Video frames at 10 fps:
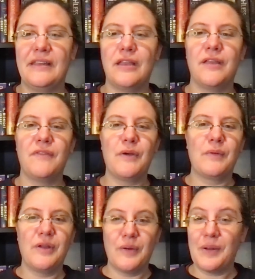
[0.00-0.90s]
even though
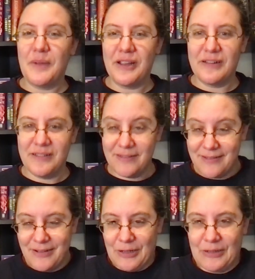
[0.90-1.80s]
you know her marriage
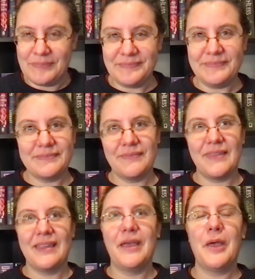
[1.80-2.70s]
her
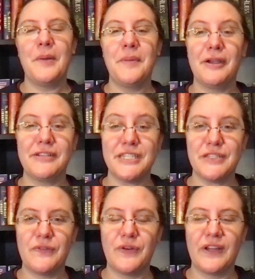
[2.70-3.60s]
marriage is
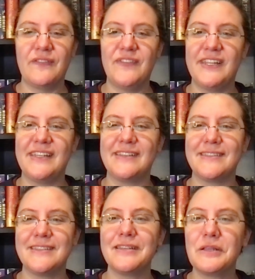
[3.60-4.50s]
for
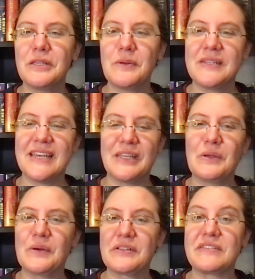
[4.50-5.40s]
convenience you can tell
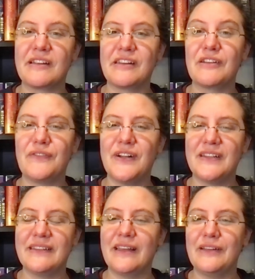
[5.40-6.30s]
Yor's starting to fall
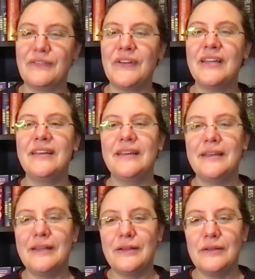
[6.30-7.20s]
in love
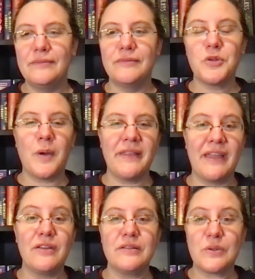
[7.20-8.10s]

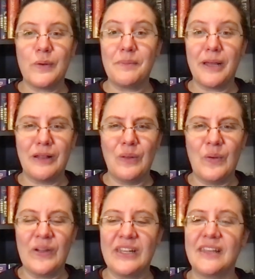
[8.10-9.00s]
twilight who's going by
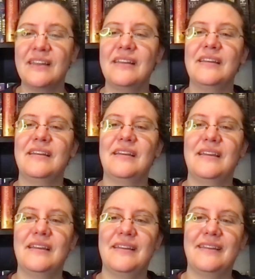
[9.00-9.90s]
Loid
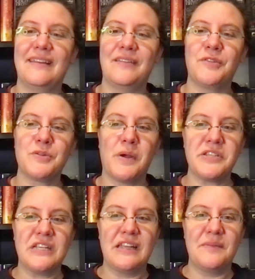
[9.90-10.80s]
just
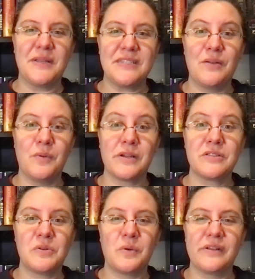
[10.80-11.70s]
watching him as he
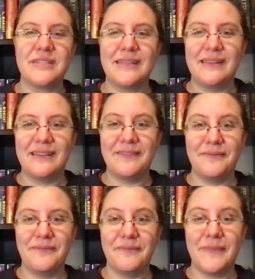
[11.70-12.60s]
works towards
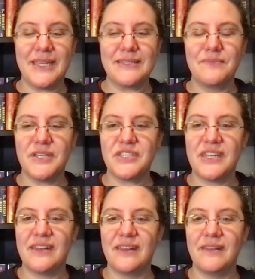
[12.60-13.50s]
his
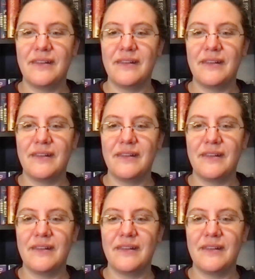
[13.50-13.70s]
mission